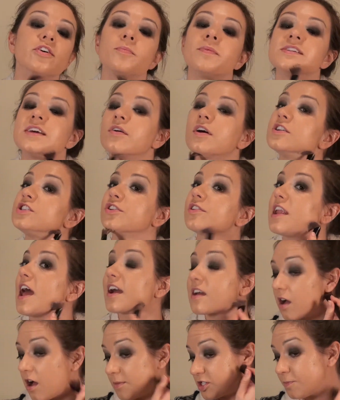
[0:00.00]
You definitely
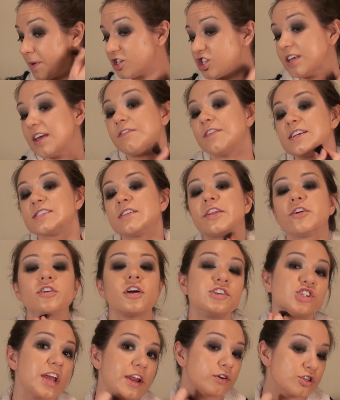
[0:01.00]
want to make sure that is
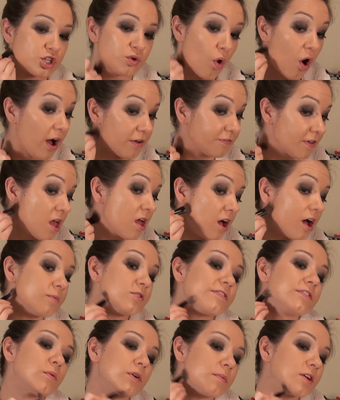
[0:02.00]
blended, and even a little bit
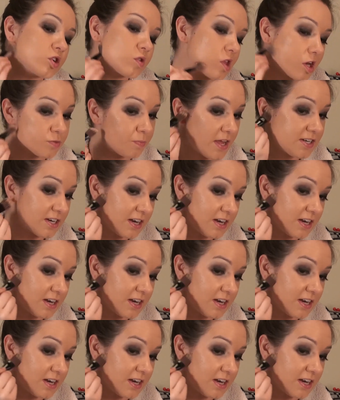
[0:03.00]
on your ears